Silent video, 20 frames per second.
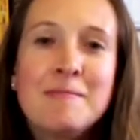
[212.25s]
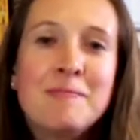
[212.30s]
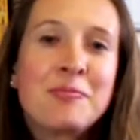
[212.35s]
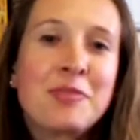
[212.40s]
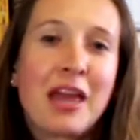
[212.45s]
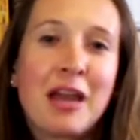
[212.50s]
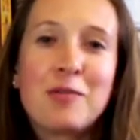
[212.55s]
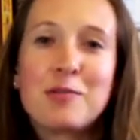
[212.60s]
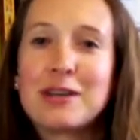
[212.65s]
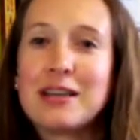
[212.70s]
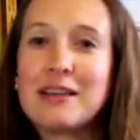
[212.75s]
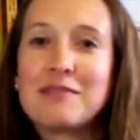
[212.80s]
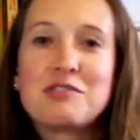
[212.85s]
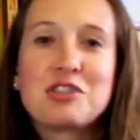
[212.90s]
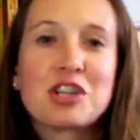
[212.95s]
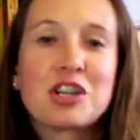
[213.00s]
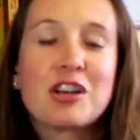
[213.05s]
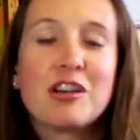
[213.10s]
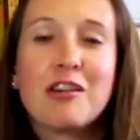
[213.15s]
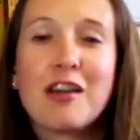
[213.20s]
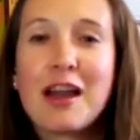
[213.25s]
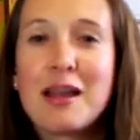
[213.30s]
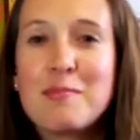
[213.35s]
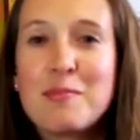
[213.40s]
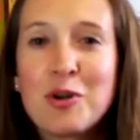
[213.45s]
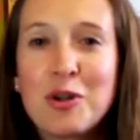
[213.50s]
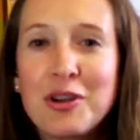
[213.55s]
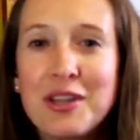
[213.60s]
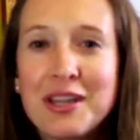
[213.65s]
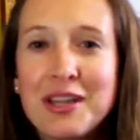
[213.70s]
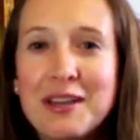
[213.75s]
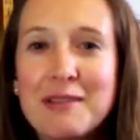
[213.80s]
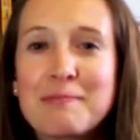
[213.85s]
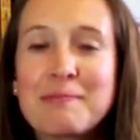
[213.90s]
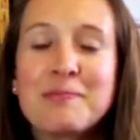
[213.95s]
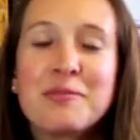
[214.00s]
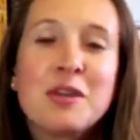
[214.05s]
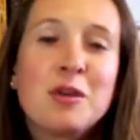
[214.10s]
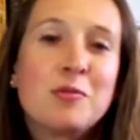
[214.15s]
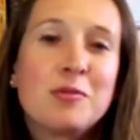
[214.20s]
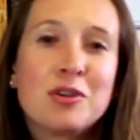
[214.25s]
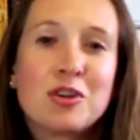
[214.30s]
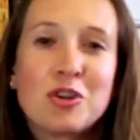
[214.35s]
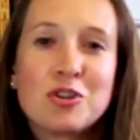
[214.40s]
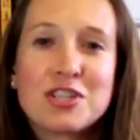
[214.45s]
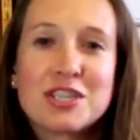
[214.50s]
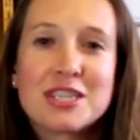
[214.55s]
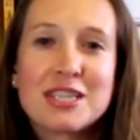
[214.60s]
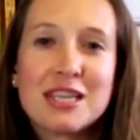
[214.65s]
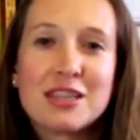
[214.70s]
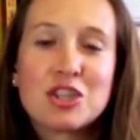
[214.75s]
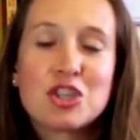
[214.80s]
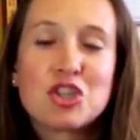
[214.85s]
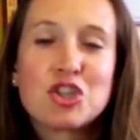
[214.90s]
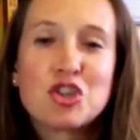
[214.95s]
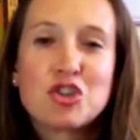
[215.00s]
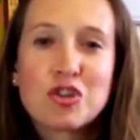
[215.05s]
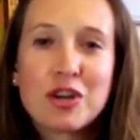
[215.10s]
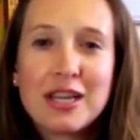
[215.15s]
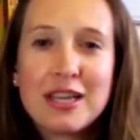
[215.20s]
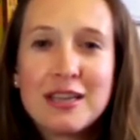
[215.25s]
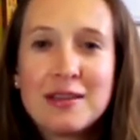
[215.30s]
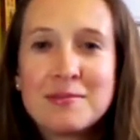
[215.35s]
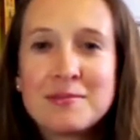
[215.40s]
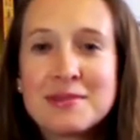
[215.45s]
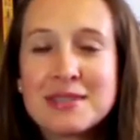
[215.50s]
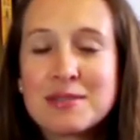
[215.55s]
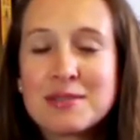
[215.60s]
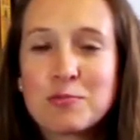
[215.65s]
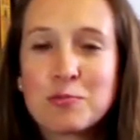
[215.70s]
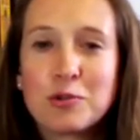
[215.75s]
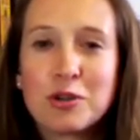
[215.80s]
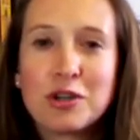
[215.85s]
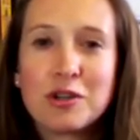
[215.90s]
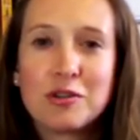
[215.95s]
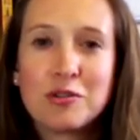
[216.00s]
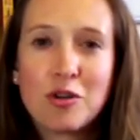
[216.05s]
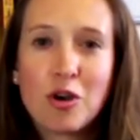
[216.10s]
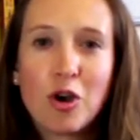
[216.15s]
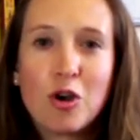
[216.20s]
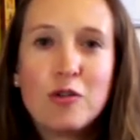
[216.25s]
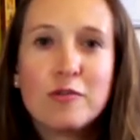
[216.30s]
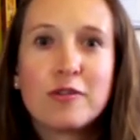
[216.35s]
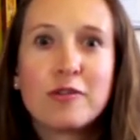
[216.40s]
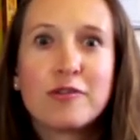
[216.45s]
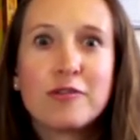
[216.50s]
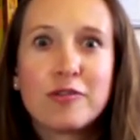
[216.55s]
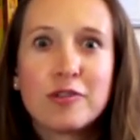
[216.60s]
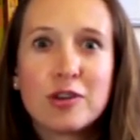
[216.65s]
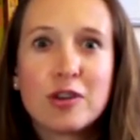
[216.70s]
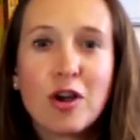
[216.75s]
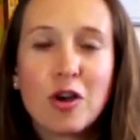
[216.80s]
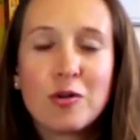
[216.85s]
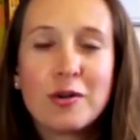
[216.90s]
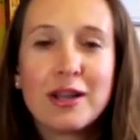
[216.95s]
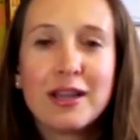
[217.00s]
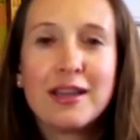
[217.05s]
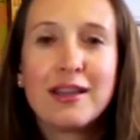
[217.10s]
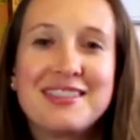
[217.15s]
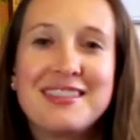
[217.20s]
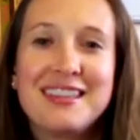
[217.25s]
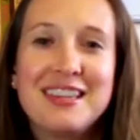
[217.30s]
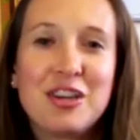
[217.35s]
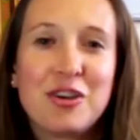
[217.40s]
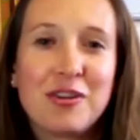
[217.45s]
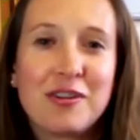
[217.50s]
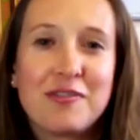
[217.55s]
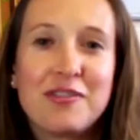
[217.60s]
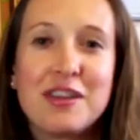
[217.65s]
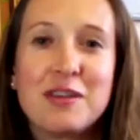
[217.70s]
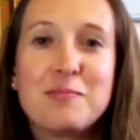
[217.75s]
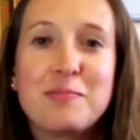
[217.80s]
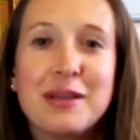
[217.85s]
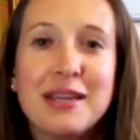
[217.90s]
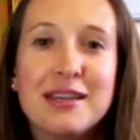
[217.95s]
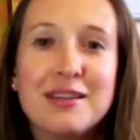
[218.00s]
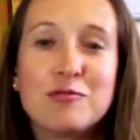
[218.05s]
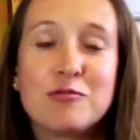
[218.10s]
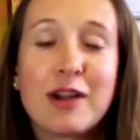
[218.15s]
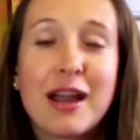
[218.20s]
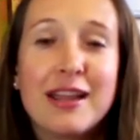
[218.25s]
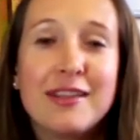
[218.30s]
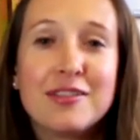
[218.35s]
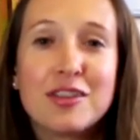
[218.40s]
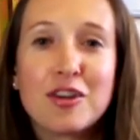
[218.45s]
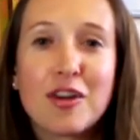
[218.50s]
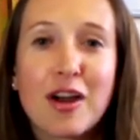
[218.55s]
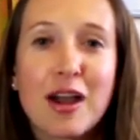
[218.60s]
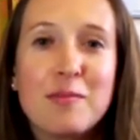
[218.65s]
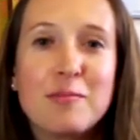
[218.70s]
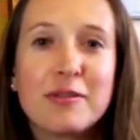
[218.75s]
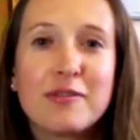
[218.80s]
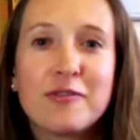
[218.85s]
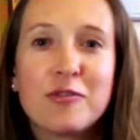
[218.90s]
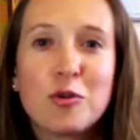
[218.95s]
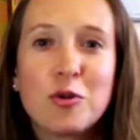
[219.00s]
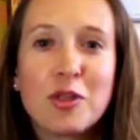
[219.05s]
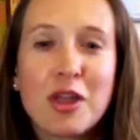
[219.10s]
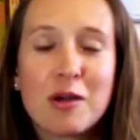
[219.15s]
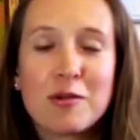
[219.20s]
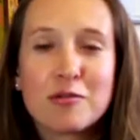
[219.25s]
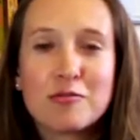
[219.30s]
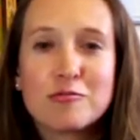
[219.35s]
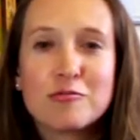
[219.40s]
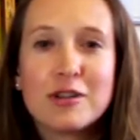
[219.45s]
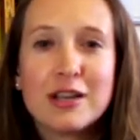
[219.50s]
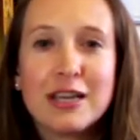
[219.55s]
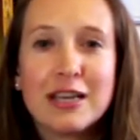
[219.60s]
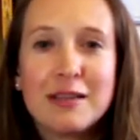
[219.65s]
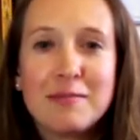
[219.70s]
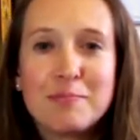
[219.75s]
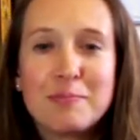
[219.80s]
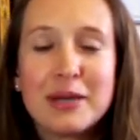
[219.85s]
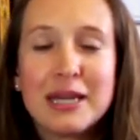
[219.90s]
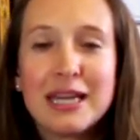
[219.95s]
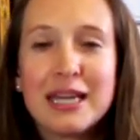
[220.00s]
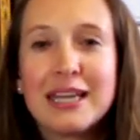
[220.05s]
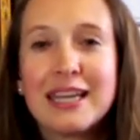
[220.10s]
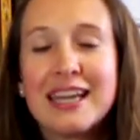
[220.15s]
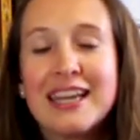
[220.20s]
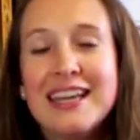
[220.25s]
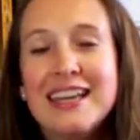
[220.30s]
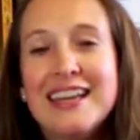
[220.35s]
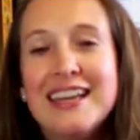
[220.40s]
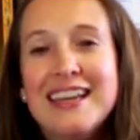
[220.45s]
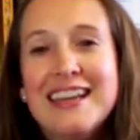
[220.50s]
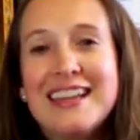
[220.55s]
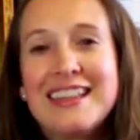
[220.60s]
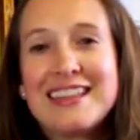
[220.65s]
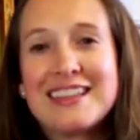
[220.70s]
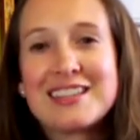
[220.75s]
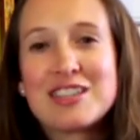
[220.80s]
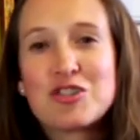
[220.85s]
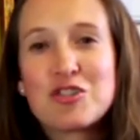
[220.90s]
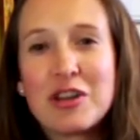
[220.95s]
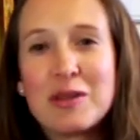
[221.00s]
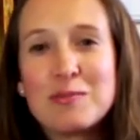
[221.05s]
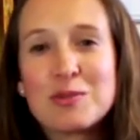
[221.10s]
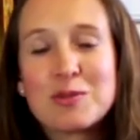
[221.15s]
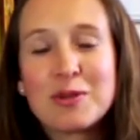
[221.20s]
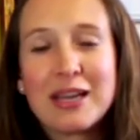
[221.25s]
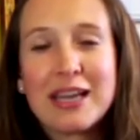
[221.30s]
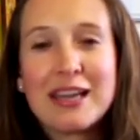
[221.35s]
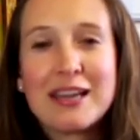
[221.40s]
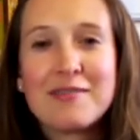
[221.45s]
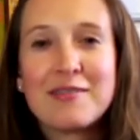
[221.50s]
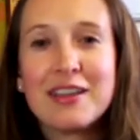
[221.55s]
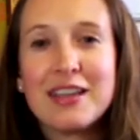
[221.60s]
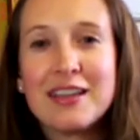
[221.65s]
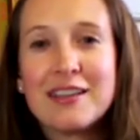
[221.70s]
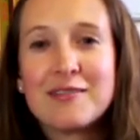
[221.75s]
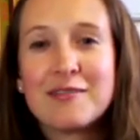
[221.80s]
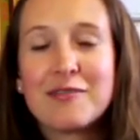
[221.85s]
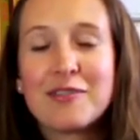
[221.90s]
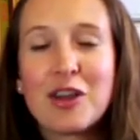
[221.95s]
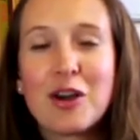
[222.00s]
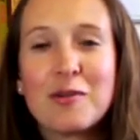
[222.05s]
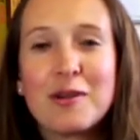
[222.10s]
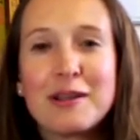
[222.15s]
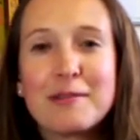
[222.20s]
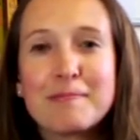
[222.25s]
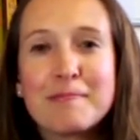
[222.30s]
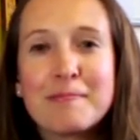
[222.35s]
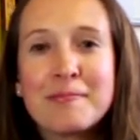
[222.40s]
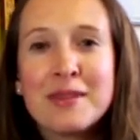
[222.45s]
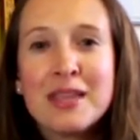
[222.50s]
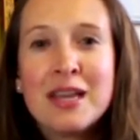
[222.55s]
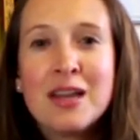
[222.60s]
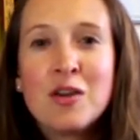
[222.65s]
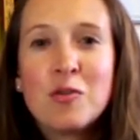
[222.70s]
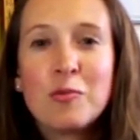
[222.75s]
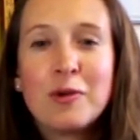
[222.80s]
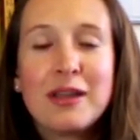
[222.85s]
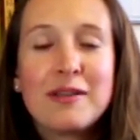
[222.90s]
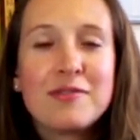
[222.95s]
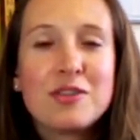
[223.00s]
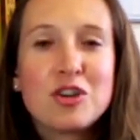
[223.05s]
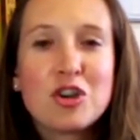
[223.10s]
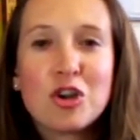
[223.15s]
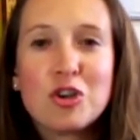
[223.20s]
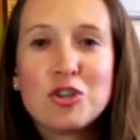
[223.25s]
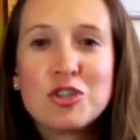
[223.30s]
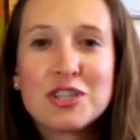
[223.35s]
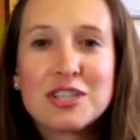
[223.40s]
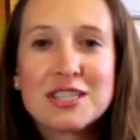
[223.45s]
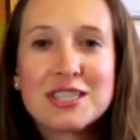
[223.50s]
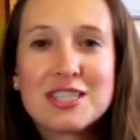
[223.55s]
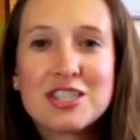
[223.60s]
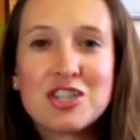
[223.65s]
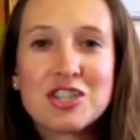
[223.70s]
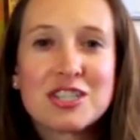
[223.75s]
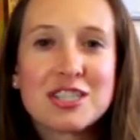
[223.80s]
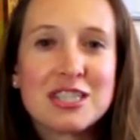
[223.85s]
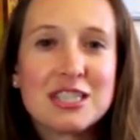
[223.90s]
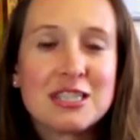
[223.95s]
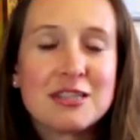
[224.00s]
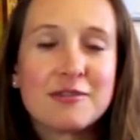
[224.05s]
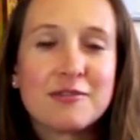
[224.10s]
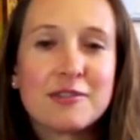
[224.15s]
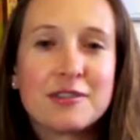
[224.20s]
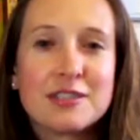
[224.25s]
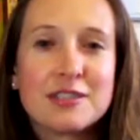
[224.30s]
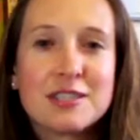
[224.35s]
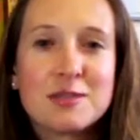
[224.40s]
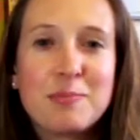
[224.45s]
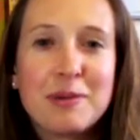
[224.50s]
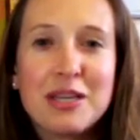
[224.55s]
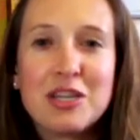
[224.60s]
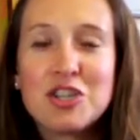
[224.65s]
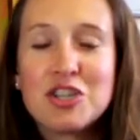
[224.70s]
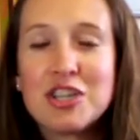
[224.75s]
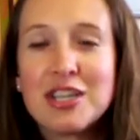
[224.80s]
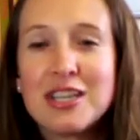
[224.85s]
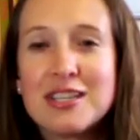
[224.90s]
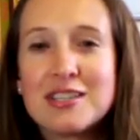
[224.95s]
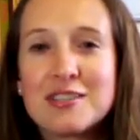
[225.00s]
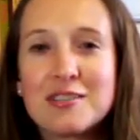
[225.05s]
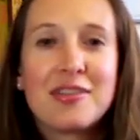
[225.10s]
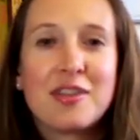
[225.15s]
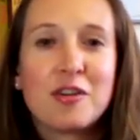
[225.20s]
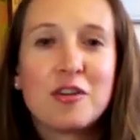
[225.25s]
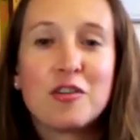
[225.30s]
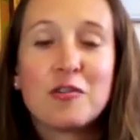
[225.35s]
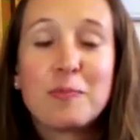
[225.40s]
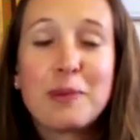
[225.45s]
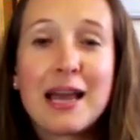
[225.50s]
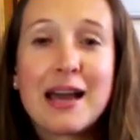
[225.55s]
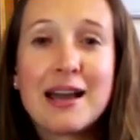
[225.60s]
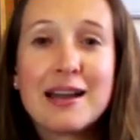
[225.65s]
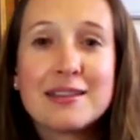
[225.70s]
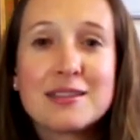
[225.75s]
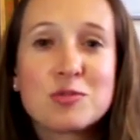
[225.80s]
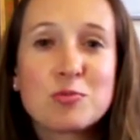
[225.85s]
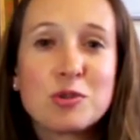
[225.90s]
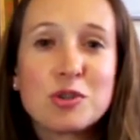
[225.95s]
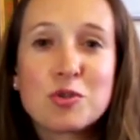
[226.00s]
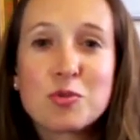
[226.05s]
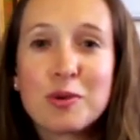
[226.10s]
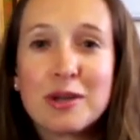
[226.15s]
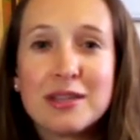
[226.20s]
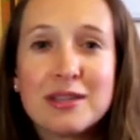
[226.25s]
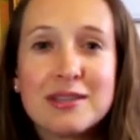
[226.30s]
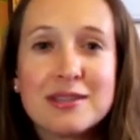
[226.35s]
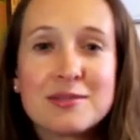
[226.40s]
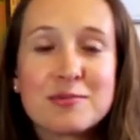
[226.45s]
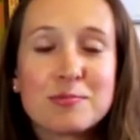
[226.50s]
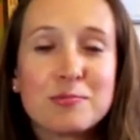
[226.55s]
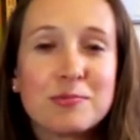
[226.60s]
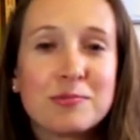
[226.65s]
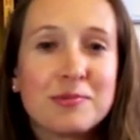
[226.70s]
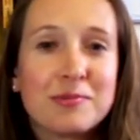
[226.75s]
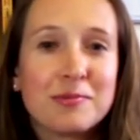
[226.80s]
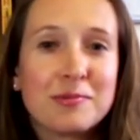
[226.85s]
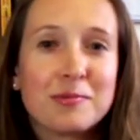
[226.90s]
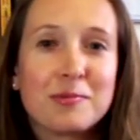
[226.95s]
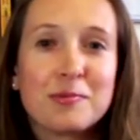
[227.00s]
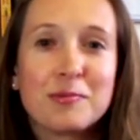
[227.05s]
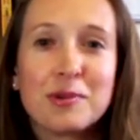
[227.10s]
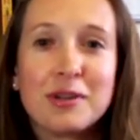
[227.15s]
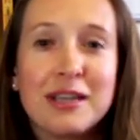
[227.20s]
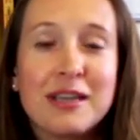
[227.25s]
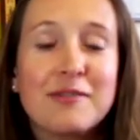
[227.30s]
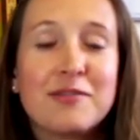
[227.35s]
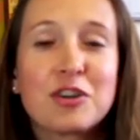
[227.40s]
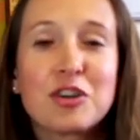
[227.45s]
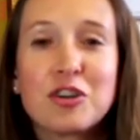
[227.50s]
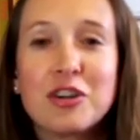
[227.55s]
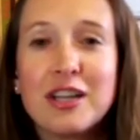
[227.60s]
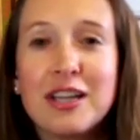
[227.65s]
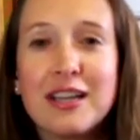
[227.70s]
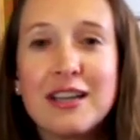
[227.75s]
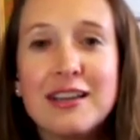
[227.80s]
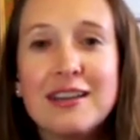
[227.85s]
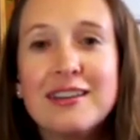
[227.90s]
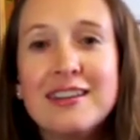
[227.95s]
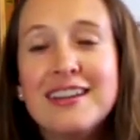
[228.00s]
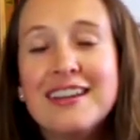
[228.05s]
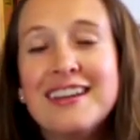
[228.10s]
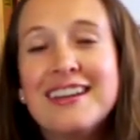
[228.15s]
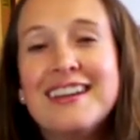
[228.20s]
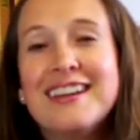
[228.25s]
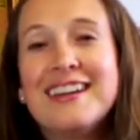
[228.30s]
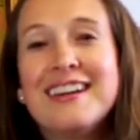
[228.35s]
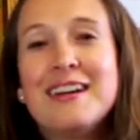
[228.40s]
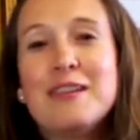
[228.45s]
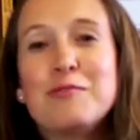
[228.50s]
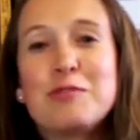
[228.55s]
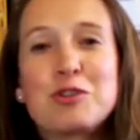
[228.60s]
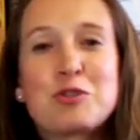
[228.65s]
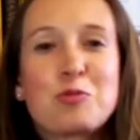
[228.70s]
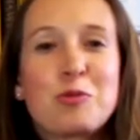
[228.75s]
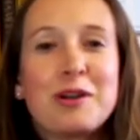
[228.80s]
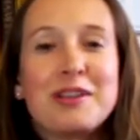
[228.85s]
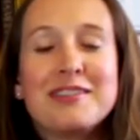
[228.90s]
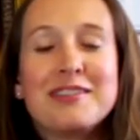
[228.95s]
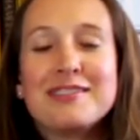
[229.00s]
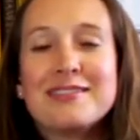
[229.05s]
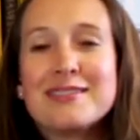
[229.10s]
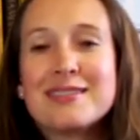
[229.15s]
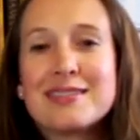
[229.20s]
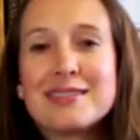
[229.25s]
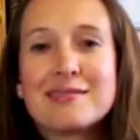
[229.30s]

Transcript: They would love to climb on it. We noticed that the streams were overflowing. You know, if there'd been rain the night before, they were really big. The streams were heavy and flowing. We even noticed just the different species of plants, which ones were evergreen, which ones